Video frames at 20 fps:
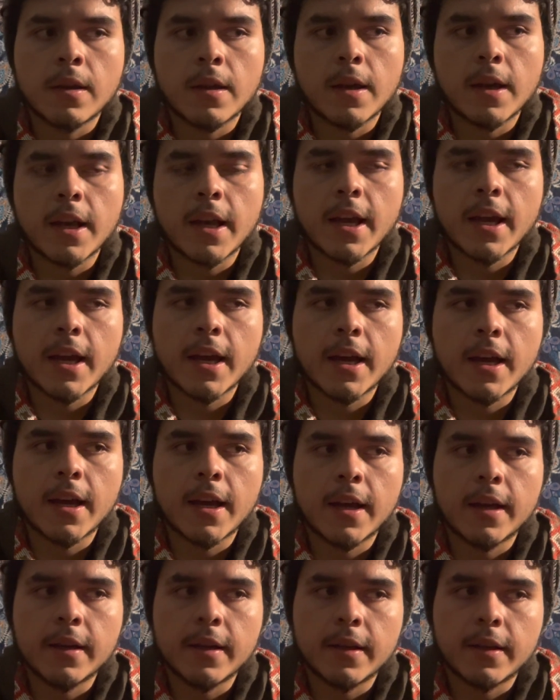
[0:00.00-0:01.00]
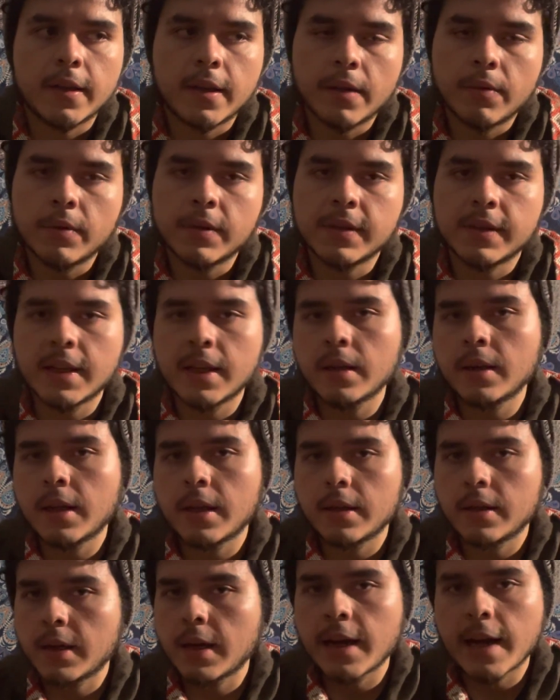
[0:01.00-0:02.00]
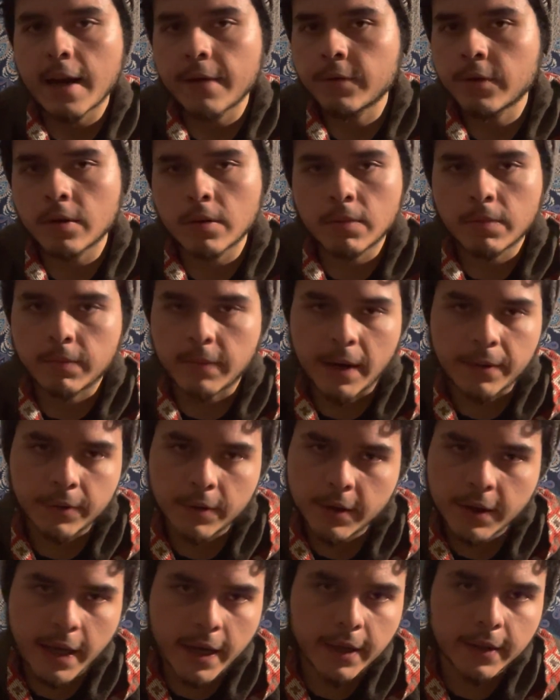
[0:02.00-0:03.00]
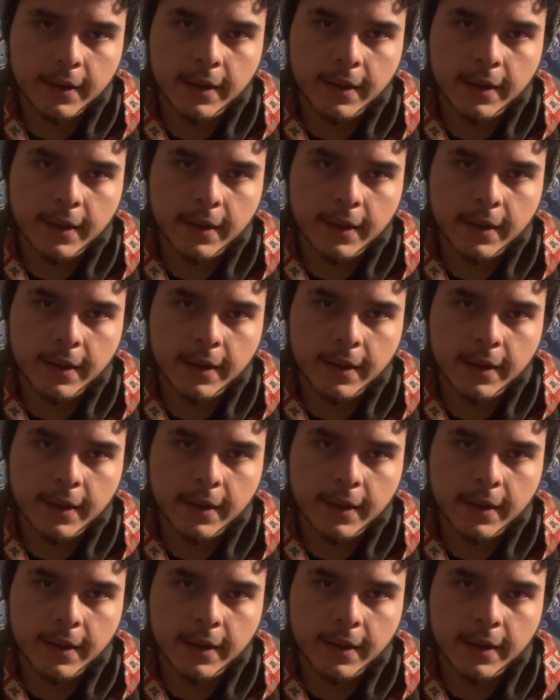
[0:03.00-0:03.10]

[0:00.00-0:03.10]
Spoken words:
And it was then that after that,